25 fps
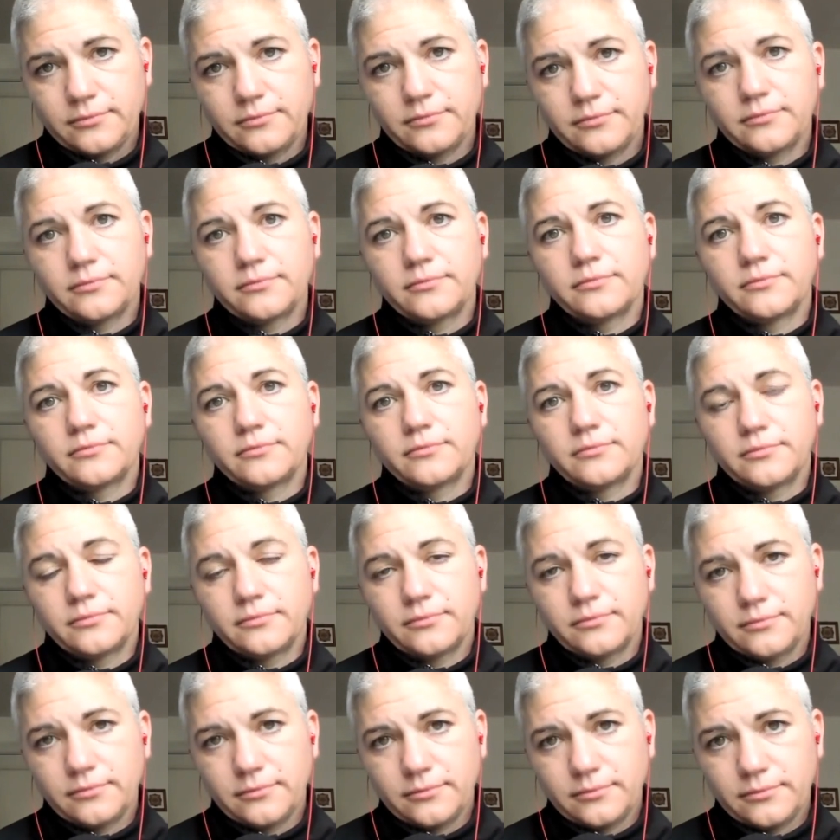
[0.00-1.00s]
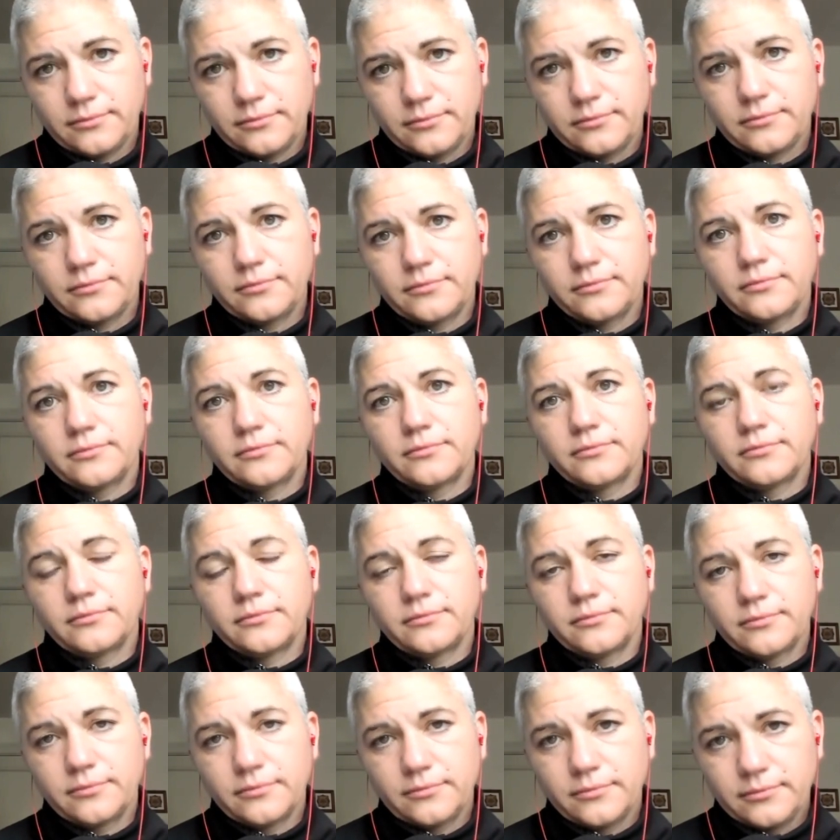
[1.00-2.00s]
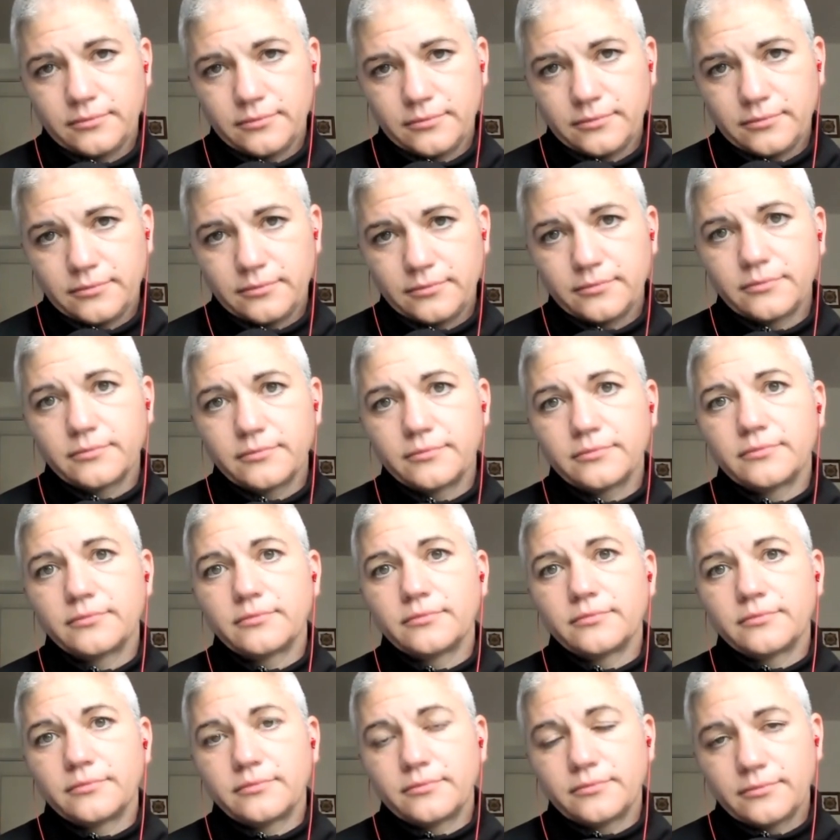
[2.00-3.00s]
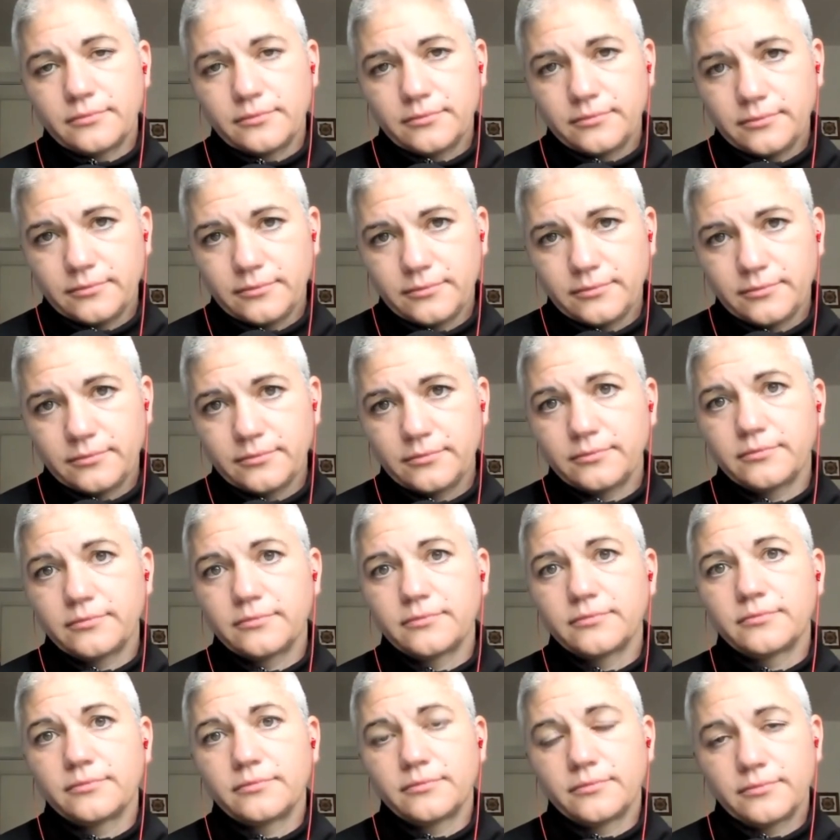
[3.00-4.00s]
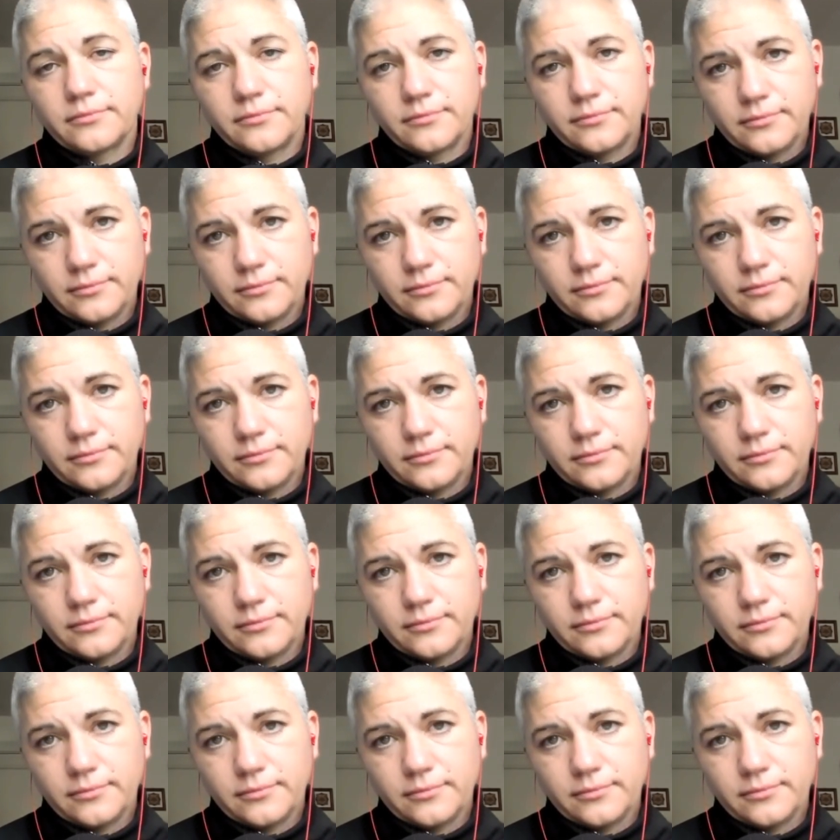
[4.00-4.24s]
[no speech]